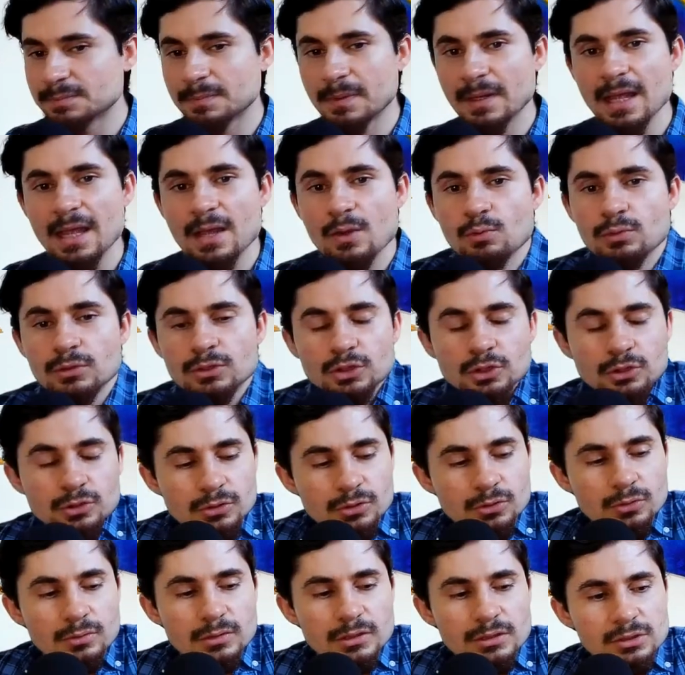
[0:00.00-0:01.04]
But hey, what you
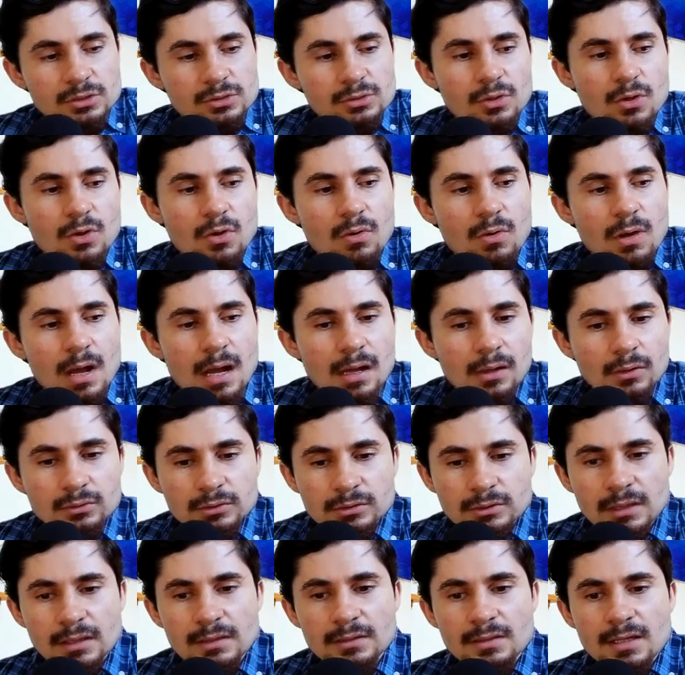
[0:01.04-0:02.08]
do is you go out
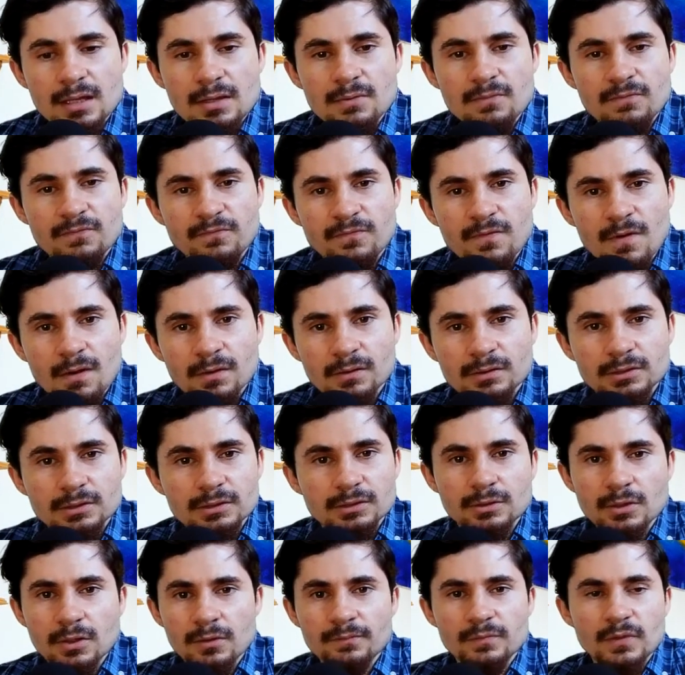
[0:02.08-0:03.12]
and then you fart,
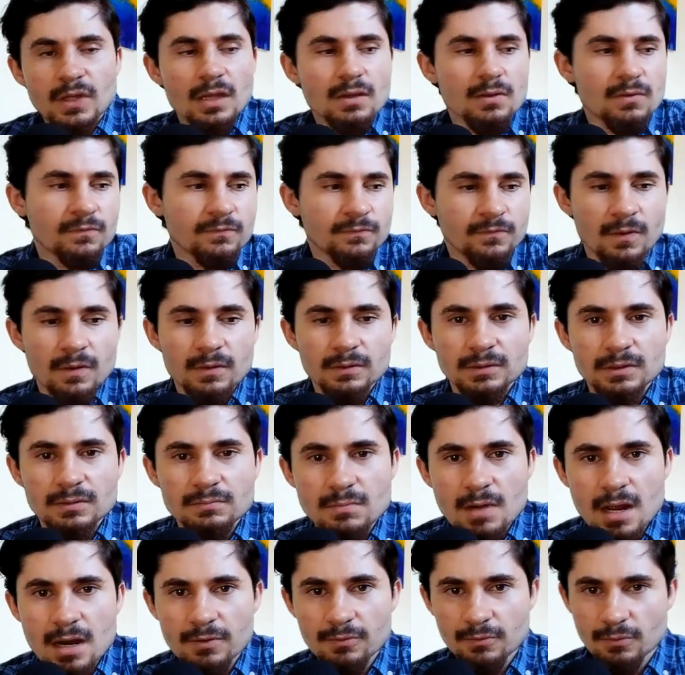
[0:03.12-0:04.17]
I don't fart in
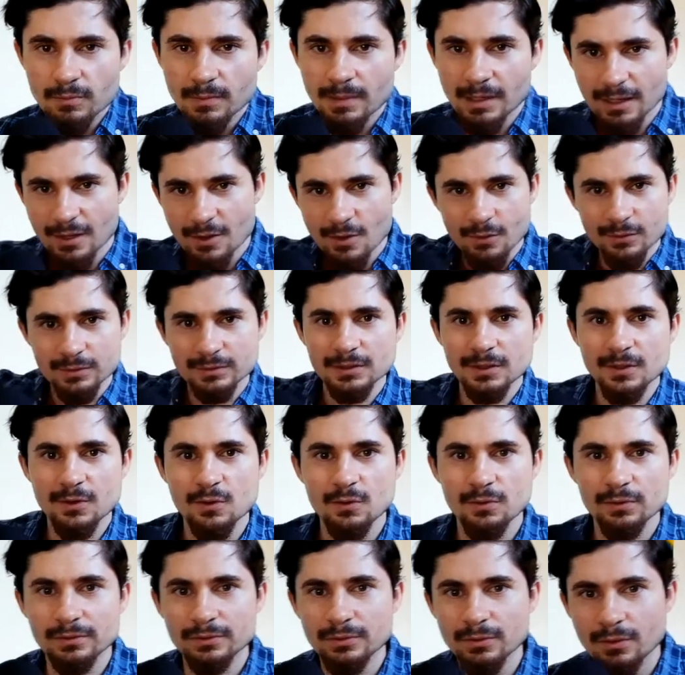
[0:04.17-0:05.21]
my room. I go in the
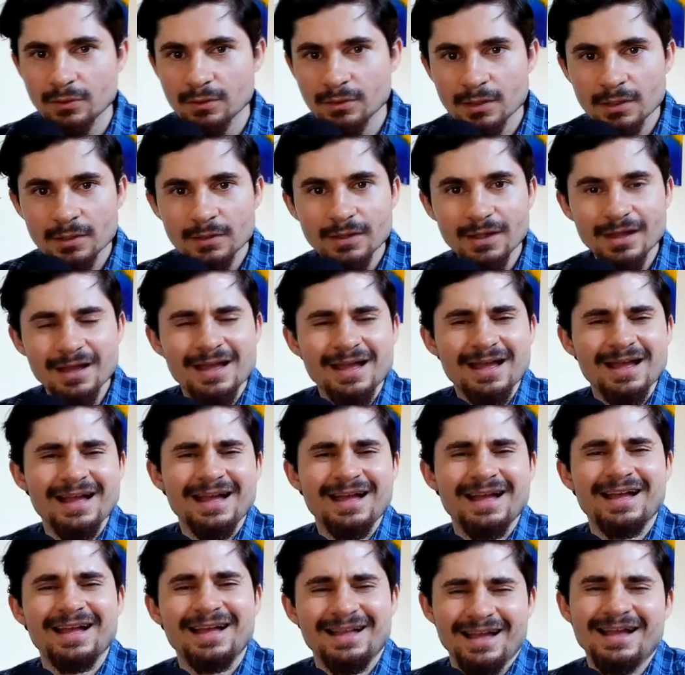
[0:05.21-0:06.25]
corridor.
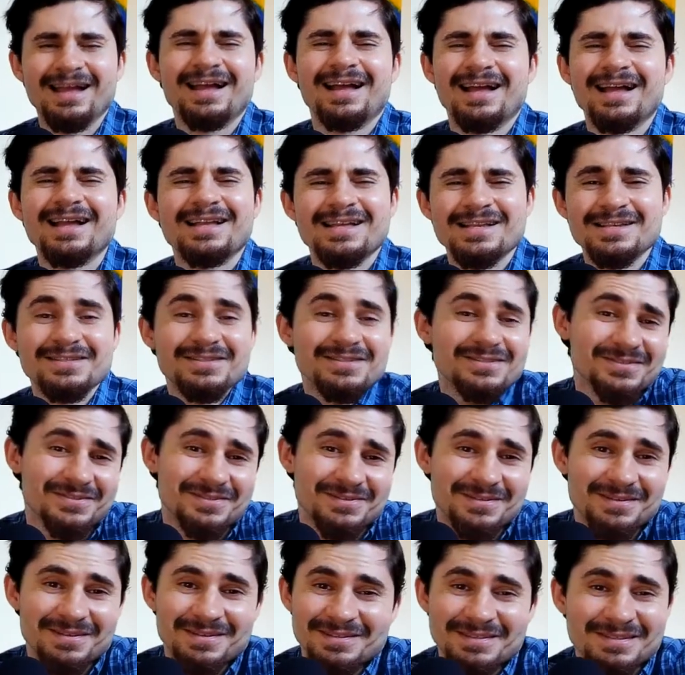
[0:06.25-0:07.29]
It's
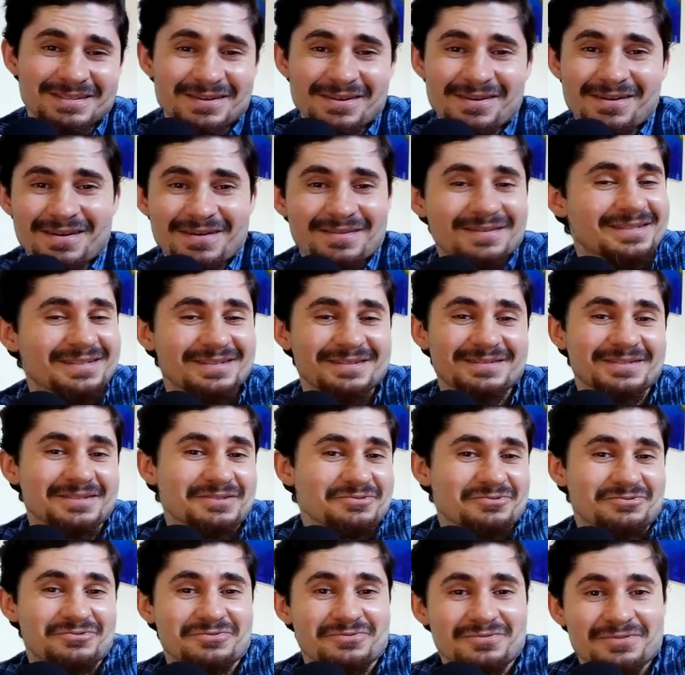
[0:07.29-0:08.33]
true, sorry, it's
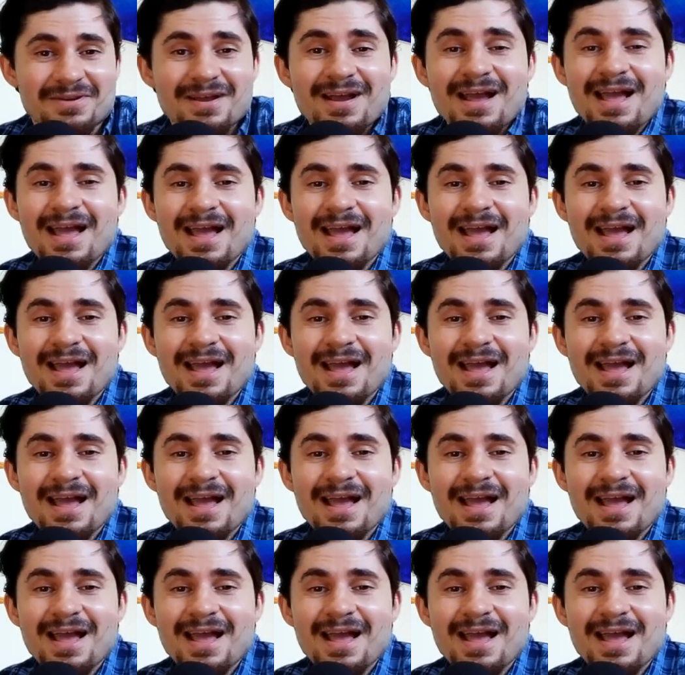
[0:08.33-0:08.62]
true.